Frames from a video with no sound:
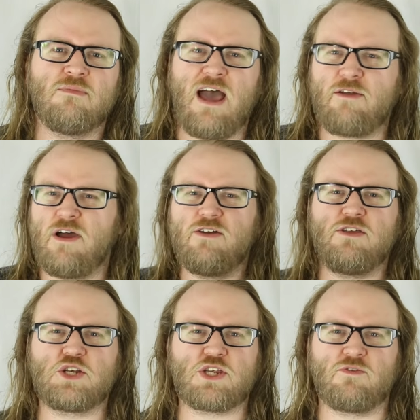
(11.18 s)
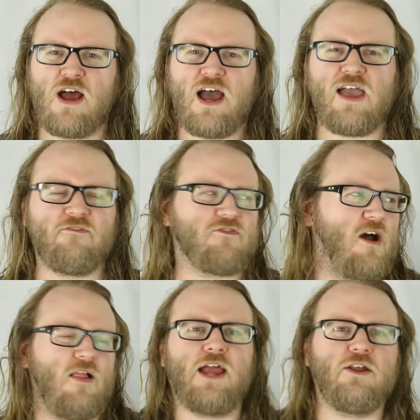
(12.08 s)
but how do I know you just arrived? For
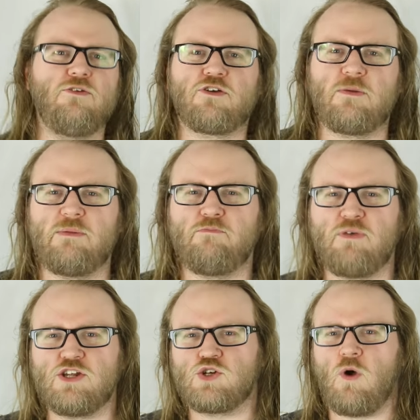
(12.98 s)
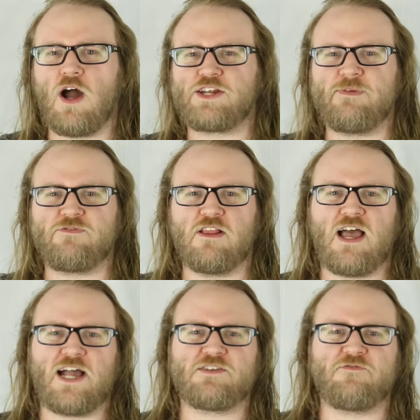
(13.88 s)
all I know, you could have been binge-watching me for the
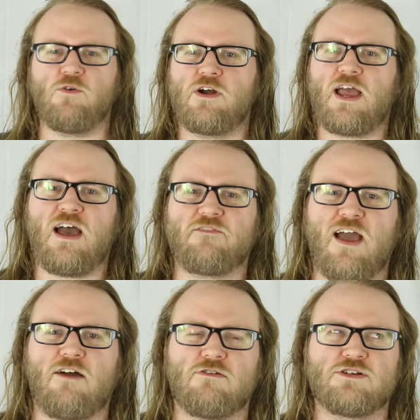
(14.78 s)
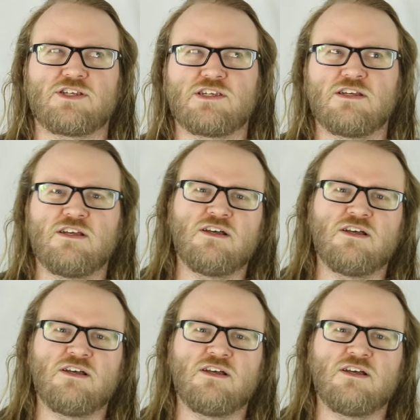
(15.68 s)
last 4.5 hours.